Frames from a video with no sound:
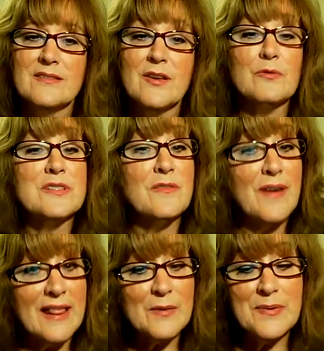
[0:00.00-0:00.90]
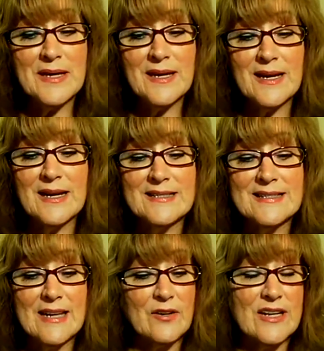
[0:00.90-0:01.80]
So developing a
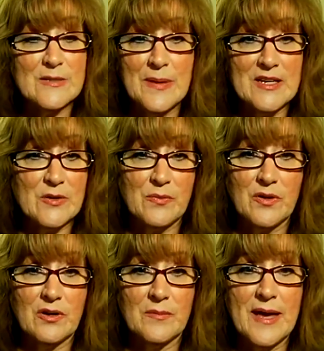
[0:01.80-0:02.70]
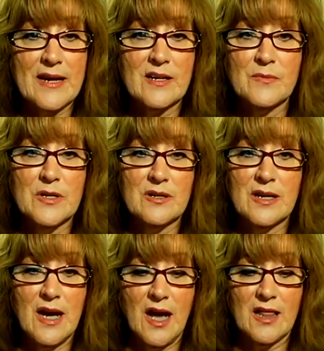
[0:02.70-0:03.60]
standardized patient program at a
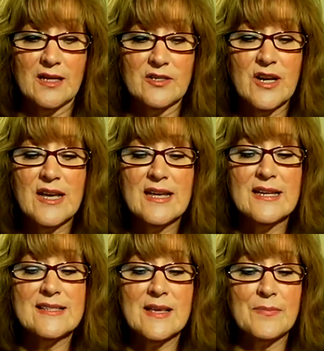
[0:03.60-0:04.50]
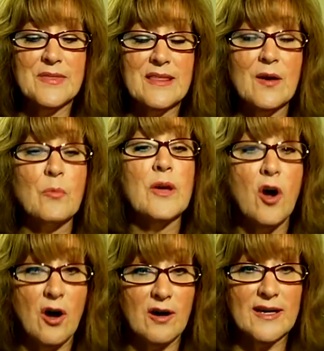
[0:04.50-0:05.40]
community college is something that we
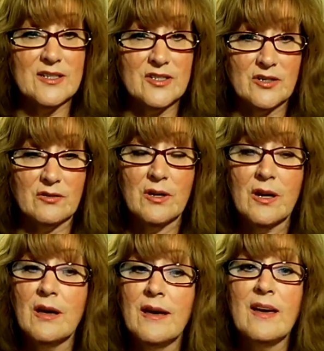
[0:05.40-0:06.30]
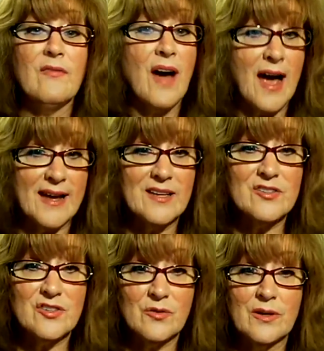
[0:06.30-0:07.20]
all can do. If I
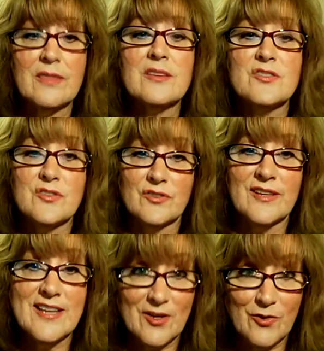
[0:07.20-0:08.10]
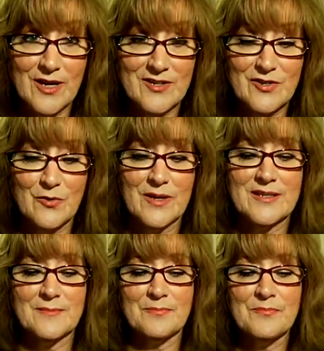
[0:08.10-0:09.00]
can do it, then certainly you can do
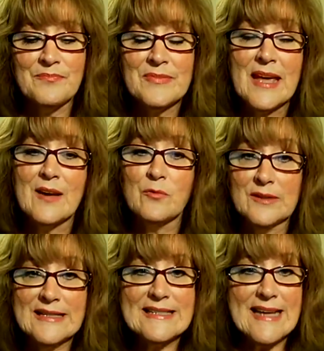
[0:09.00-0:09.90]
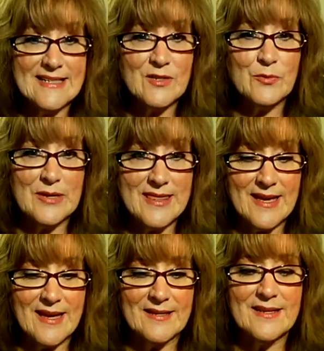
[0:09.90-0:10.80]
it. It really takes three
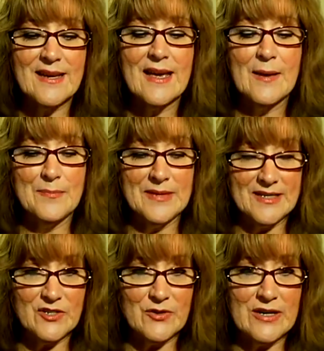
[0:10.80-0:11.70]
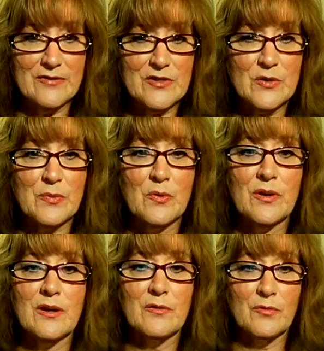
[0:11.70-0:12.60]
things: administrative
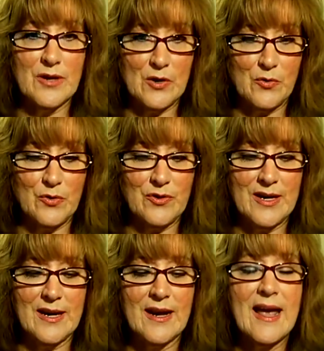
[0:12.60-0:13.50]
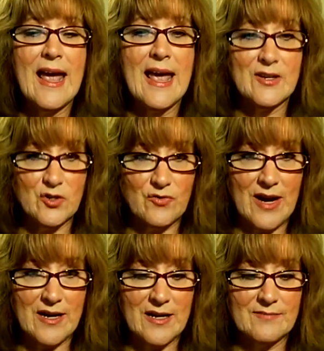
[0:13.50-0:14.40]
support, recruiting, and
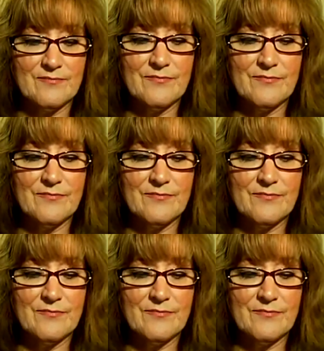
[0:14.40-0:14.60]
training.